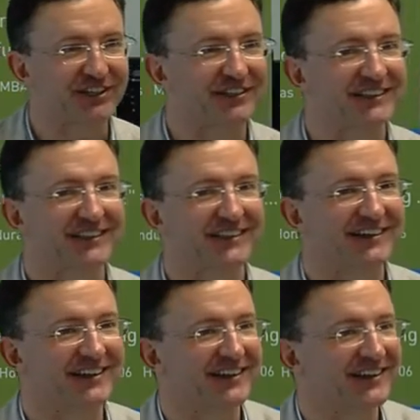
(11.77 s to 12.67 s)

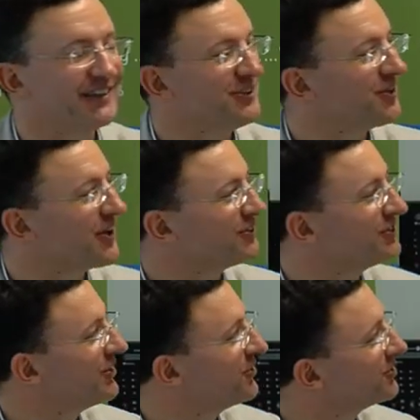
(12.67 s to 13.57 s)
you cannot
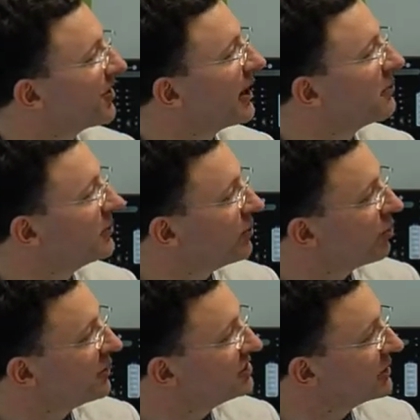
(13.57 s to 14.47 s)
share your time
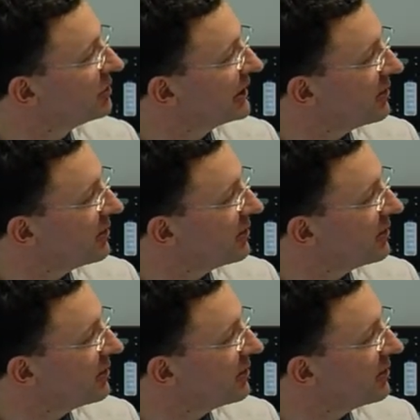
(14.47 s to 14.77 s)
always equally.